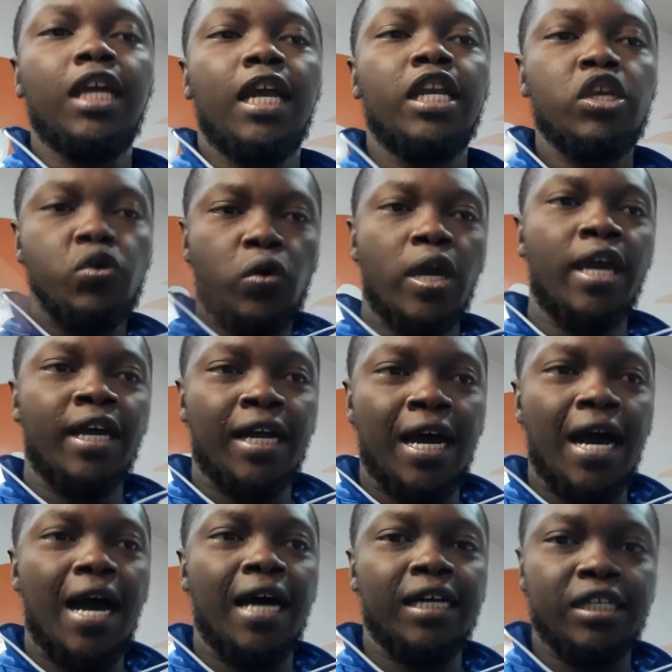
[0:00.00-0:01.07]
a new
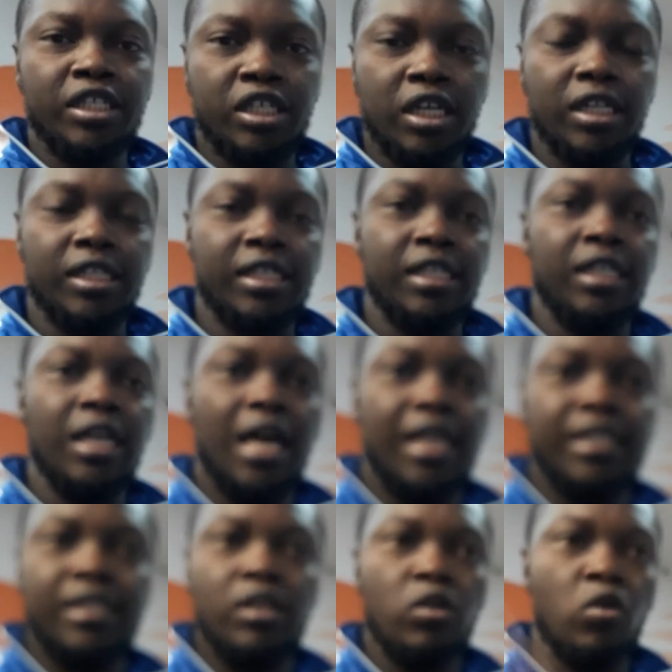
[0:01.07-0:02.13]
era at Chelsea
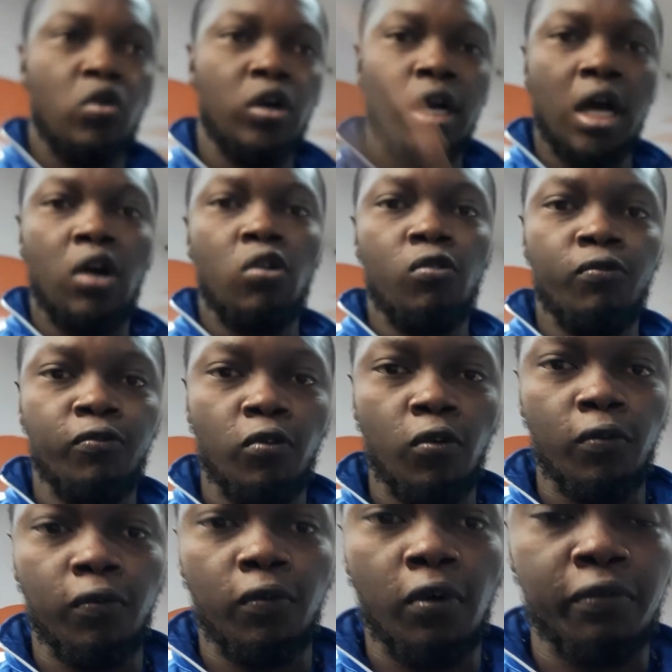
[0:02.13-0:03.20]
as the owner
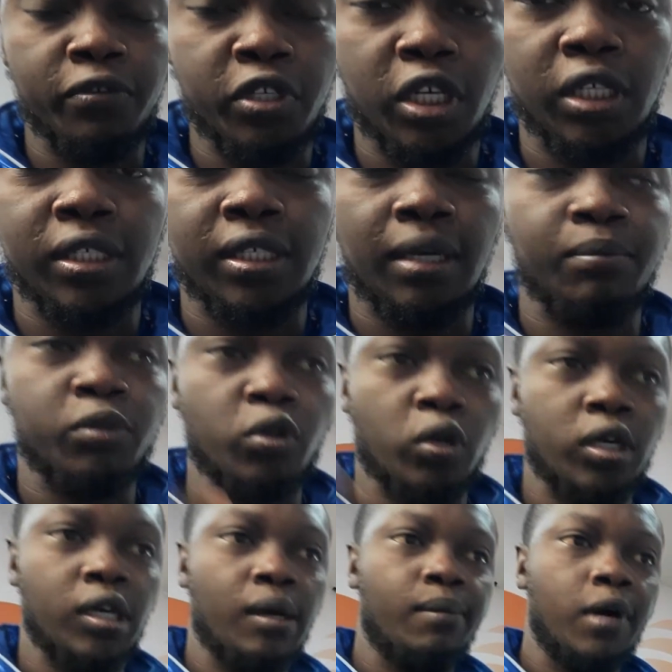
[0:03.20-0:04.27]
of Chelsea. I'm
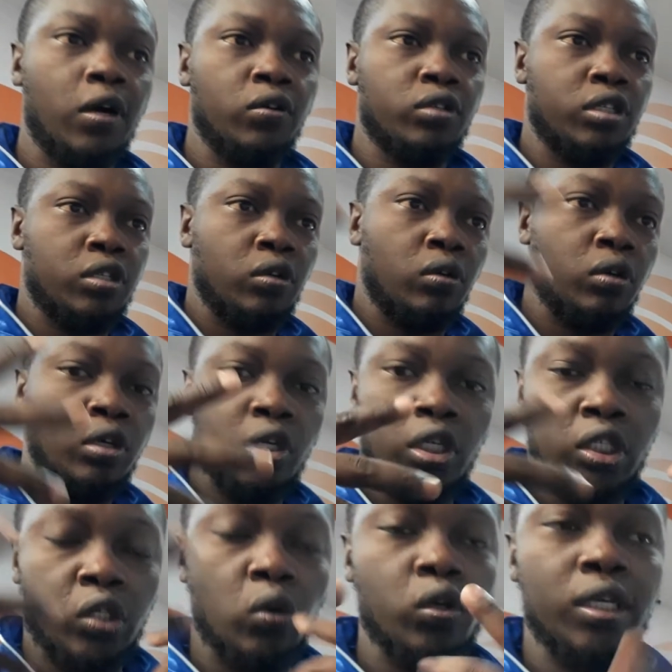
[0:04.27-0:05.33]
talking about
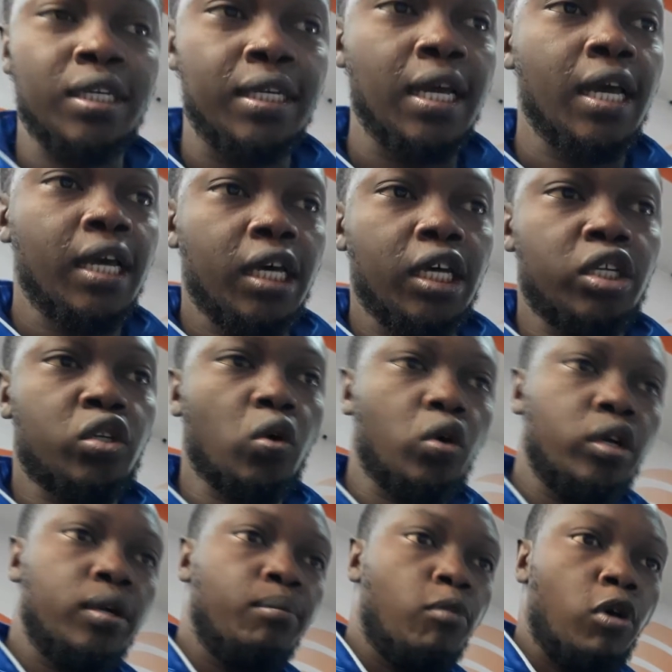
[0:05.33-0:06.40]
Todd
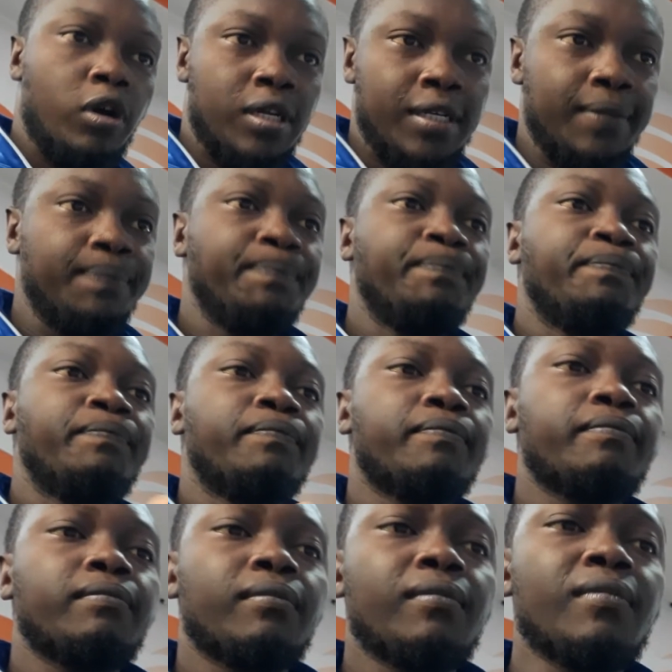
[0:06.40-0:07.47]
Boehly.
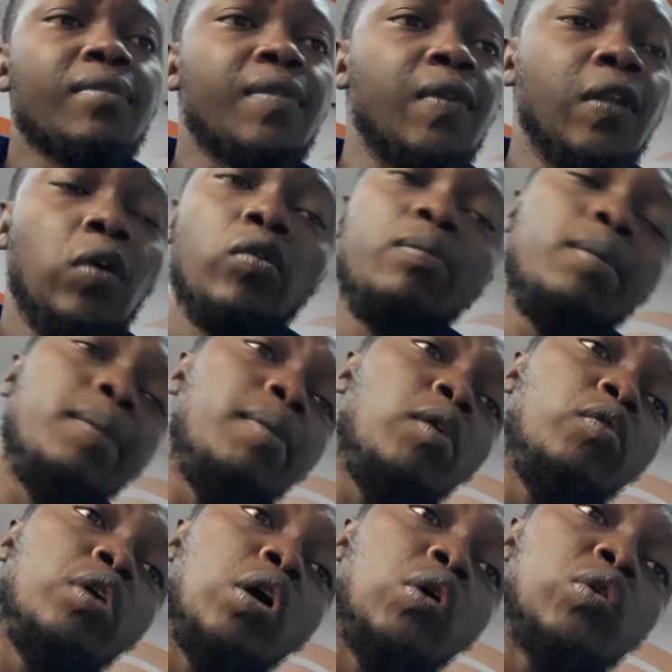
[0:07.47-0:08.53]
Now remember,
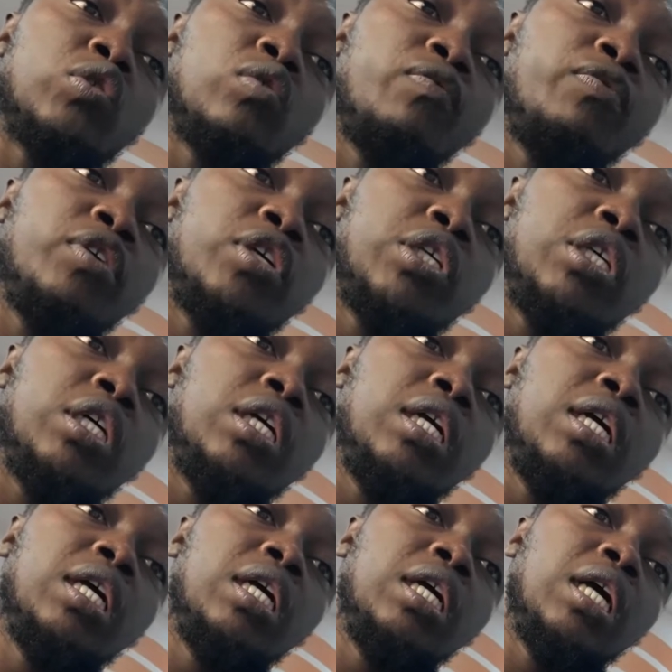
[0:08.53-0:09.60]
we are also
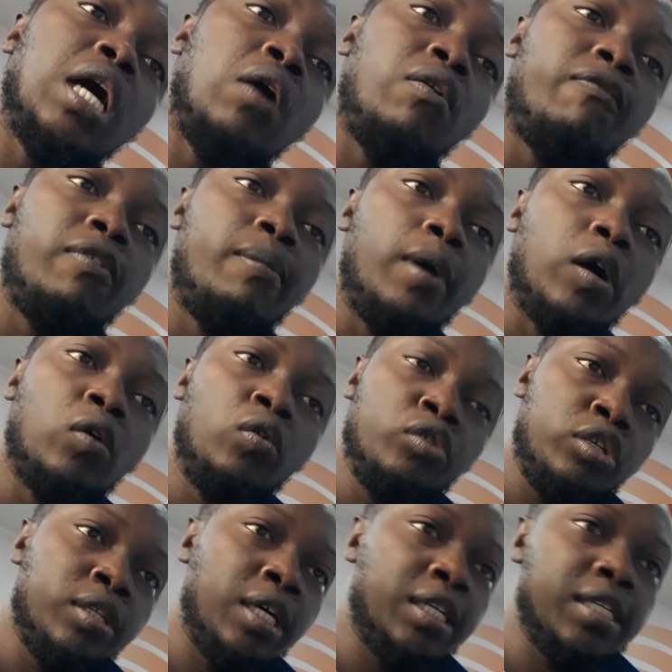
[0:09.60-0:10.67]
facing our former
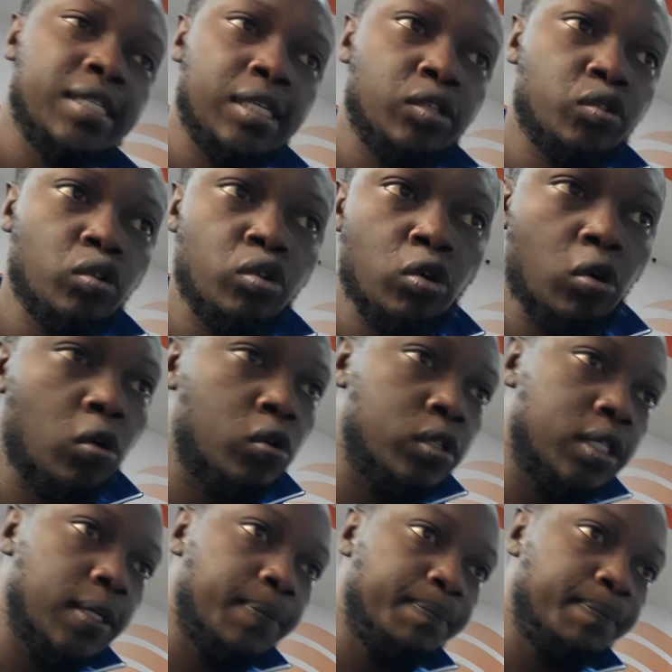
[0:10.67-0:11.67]
coach, that is Antonio Conte.